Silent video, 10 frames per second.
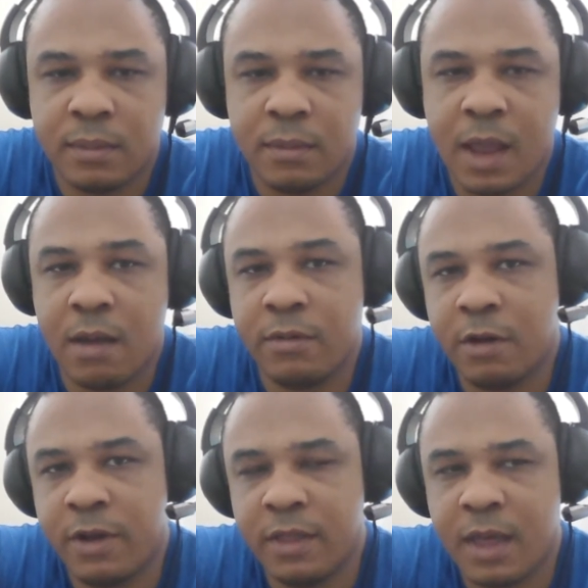Now
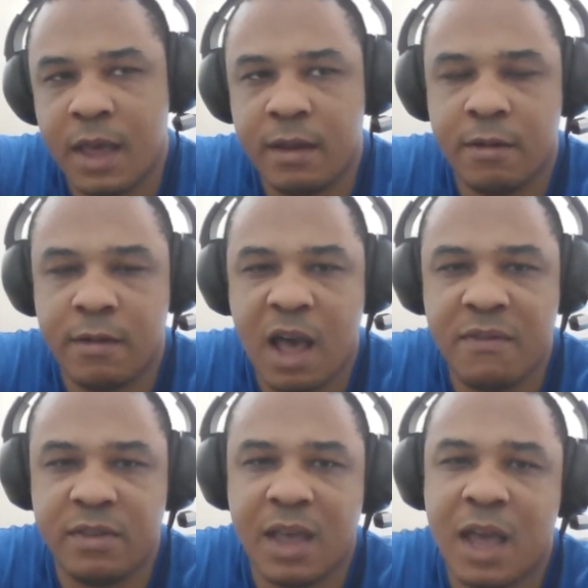knowing that,
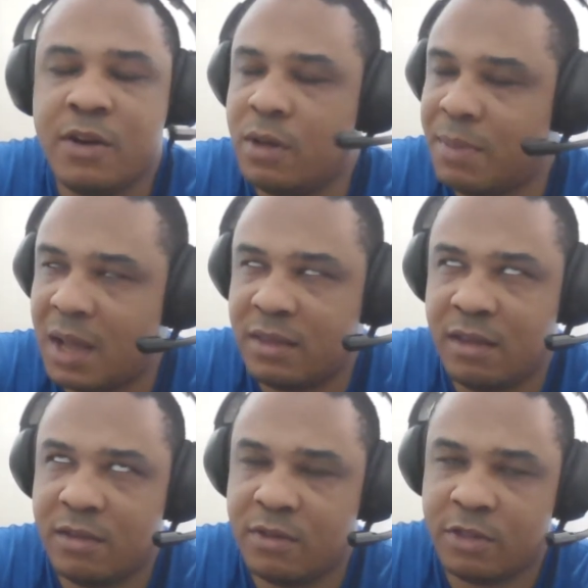obviously I knew about
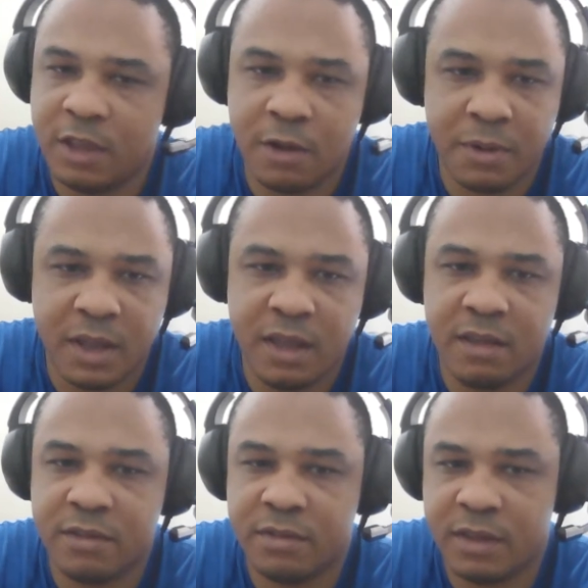these
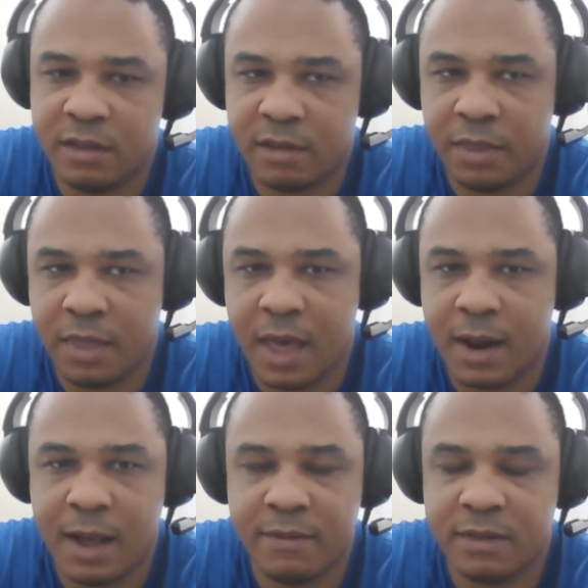theories and things like that,
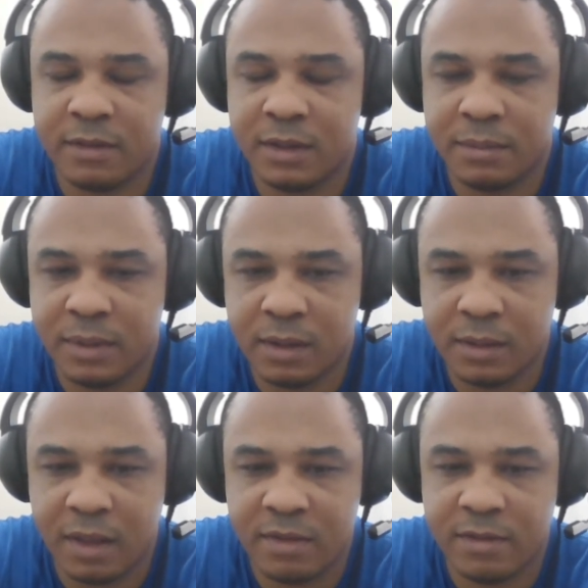obviously,
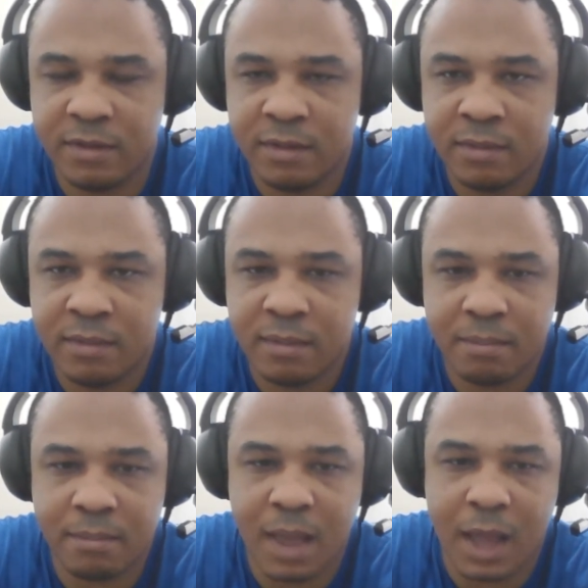because
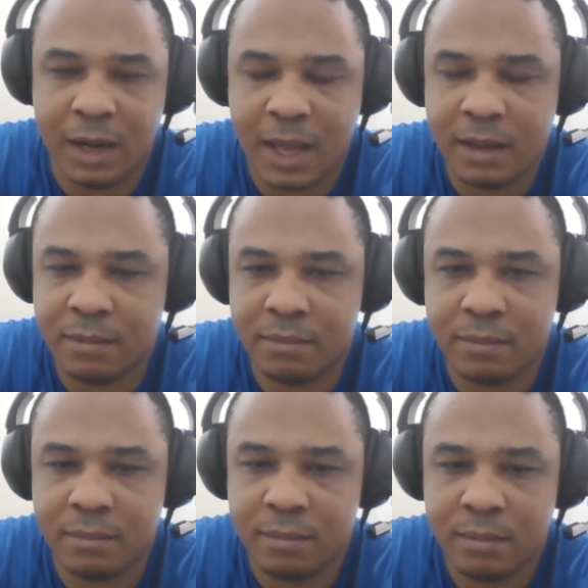I like
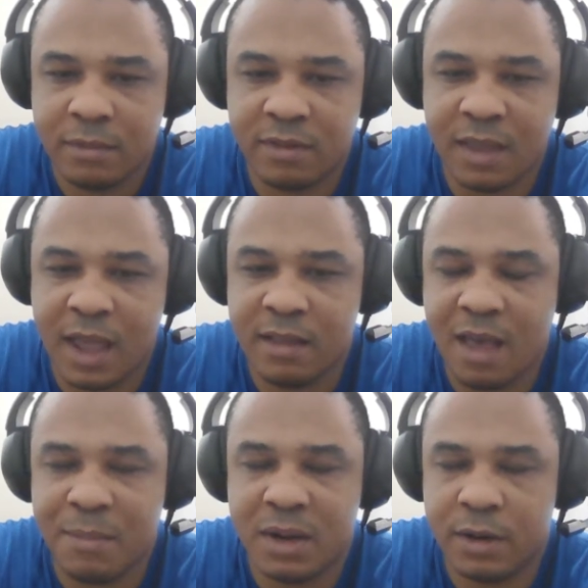science.
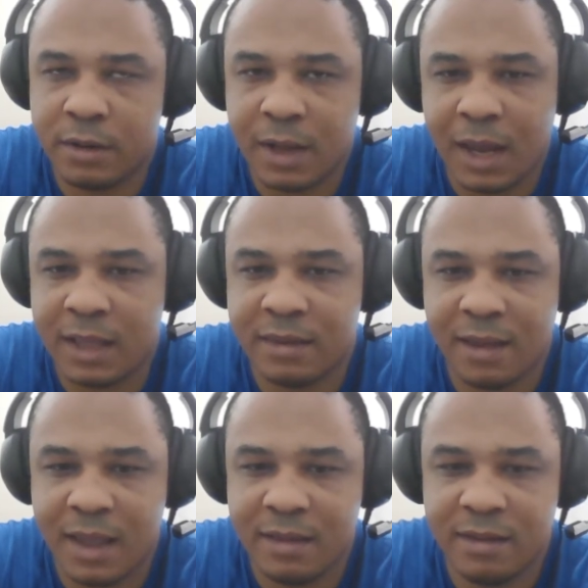I'm a nerd. I like
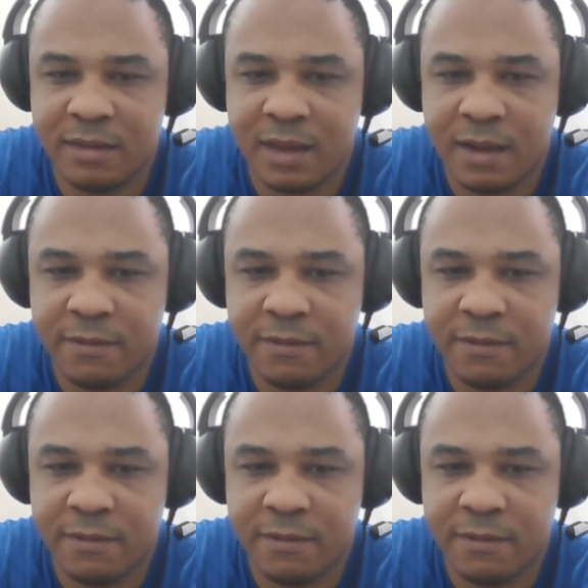sciencey stuff.